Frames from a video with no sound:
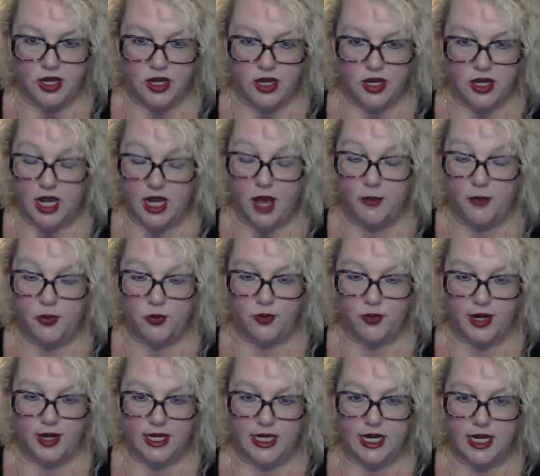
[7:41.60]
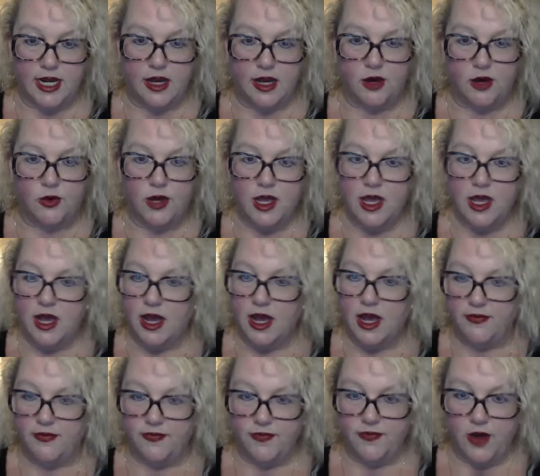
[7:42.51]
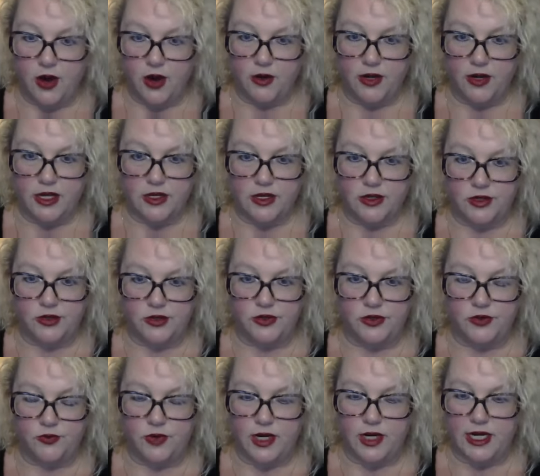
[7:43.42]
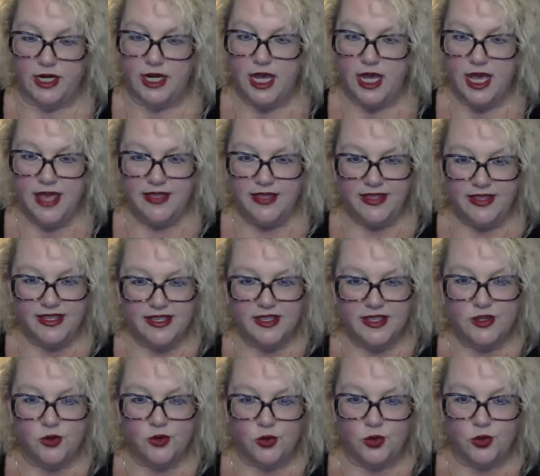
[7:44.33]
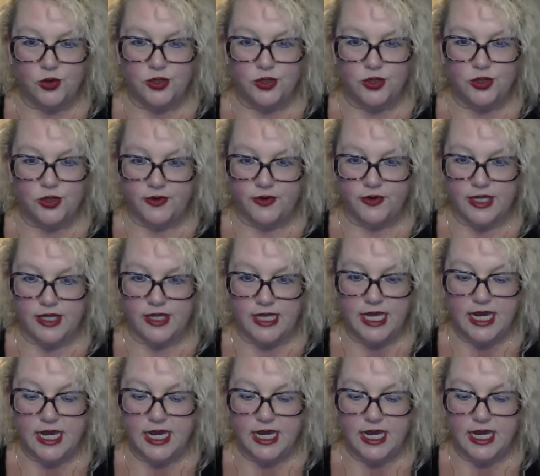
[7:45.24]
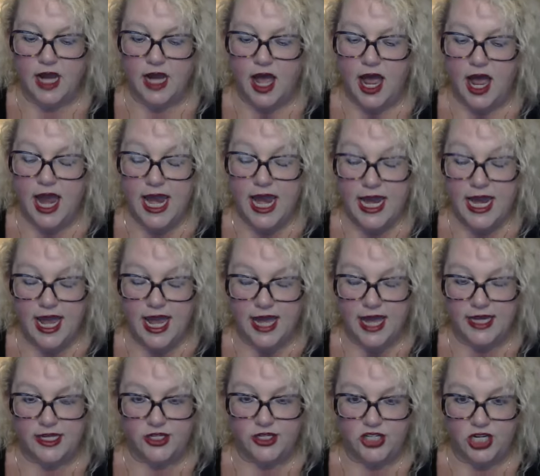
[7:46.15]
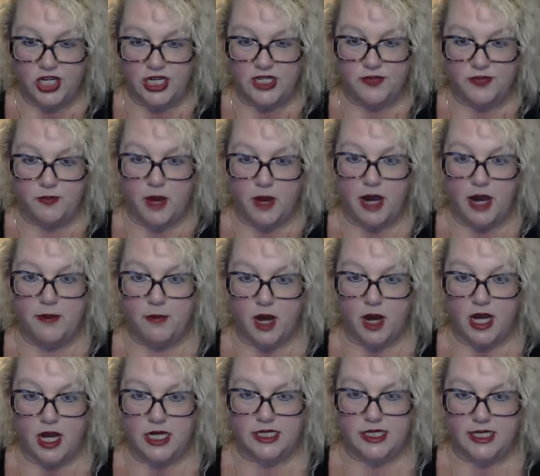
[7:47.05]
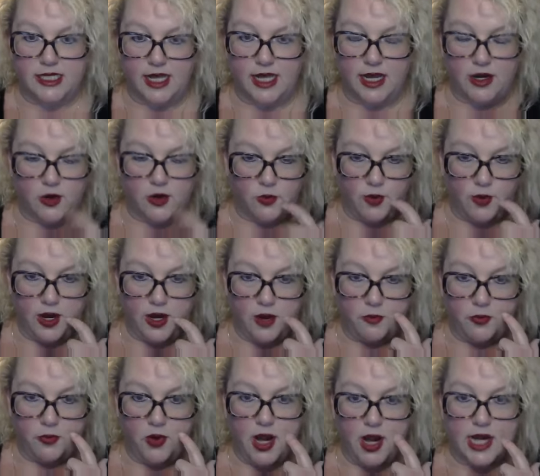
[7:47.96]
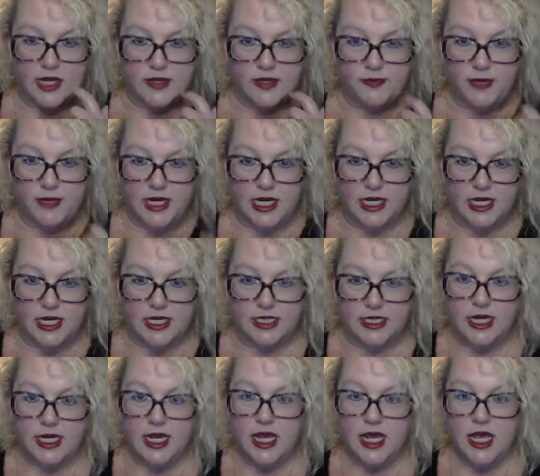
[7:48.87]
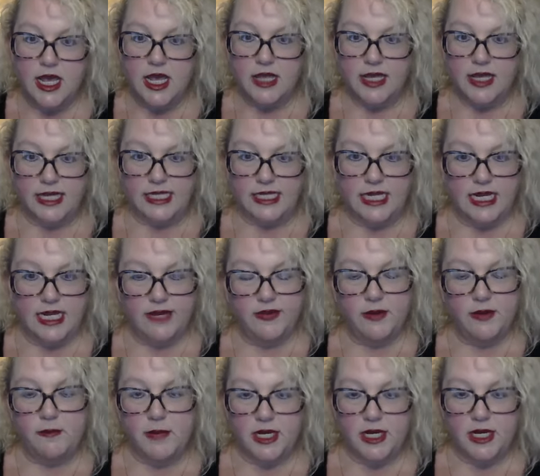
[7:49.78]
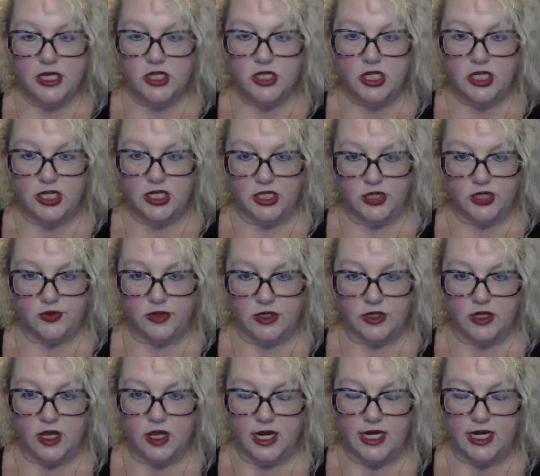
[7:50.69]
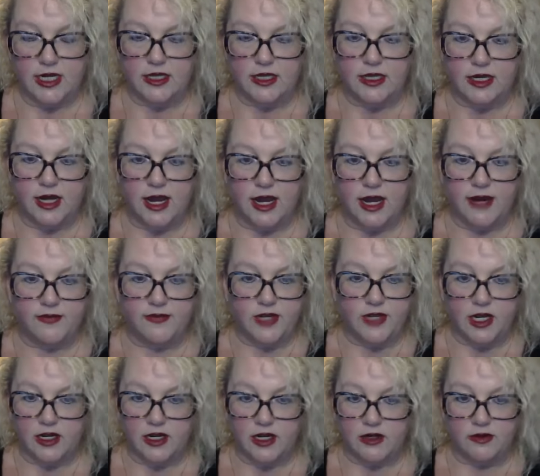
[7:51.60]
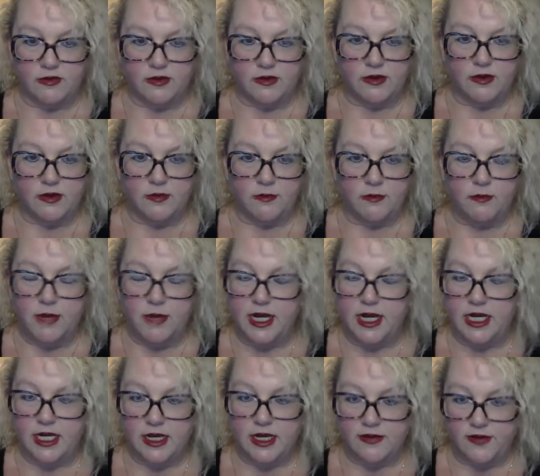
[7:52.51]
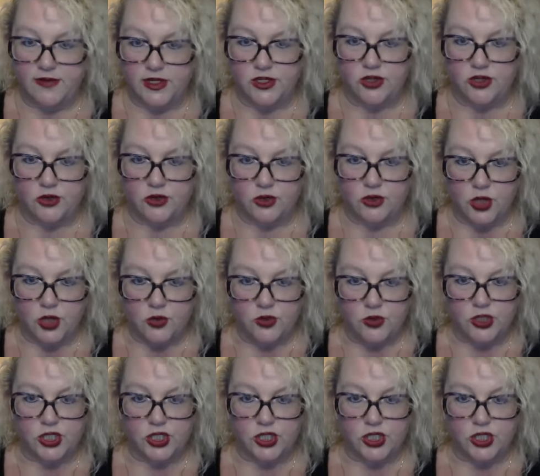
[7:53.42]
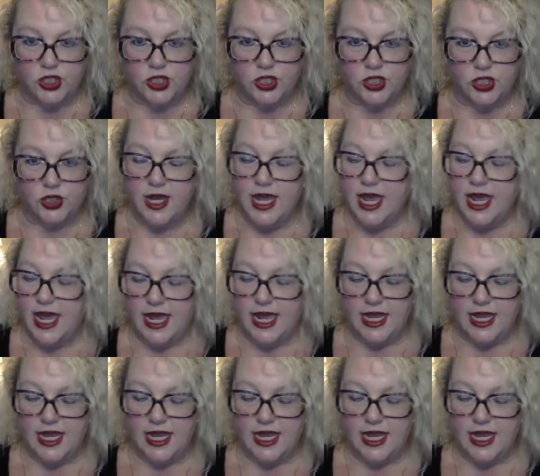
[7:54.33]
a couple right now. I've already closed one. This is a whole different thing, and I had to change my mindset around price because, like, to even mention it to a client that I've done many conventional loans to,